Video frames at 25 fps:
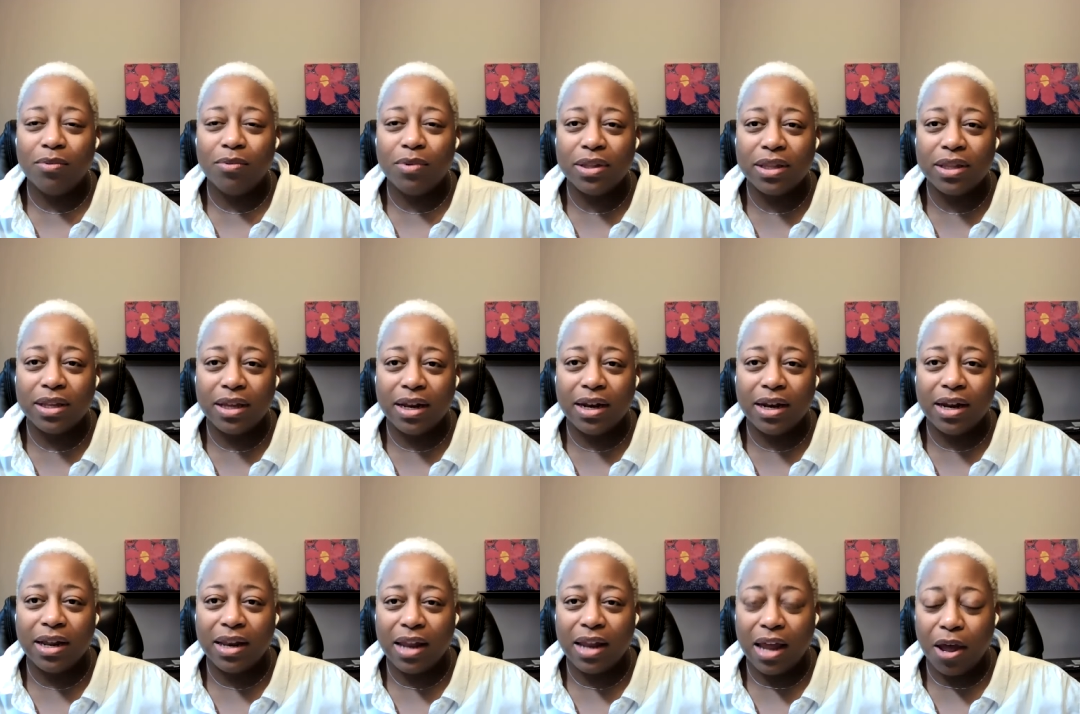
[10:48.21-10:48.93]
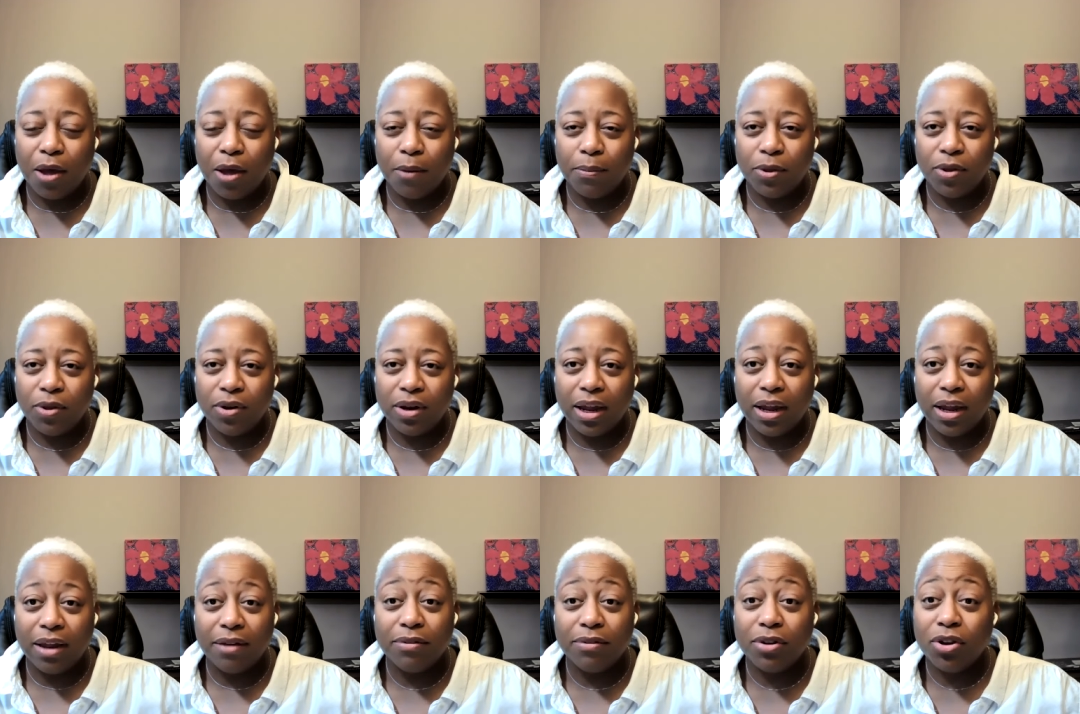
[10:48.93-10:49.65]
with getting the help you
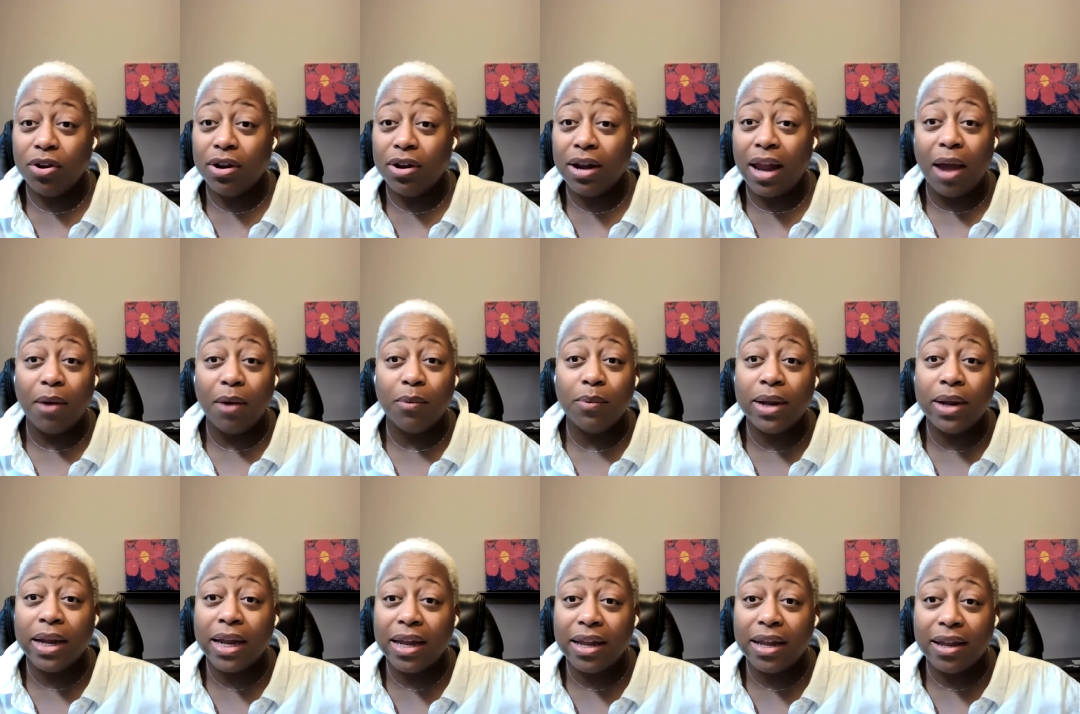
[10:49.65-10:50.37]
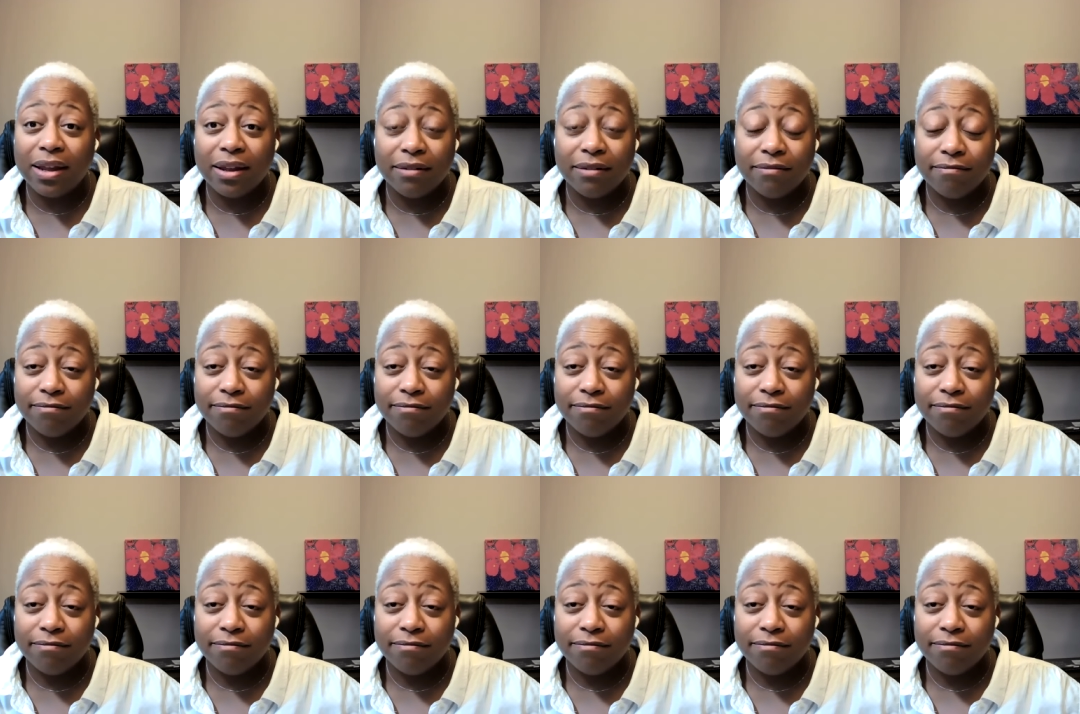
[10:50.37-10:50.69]
need. You're not weak.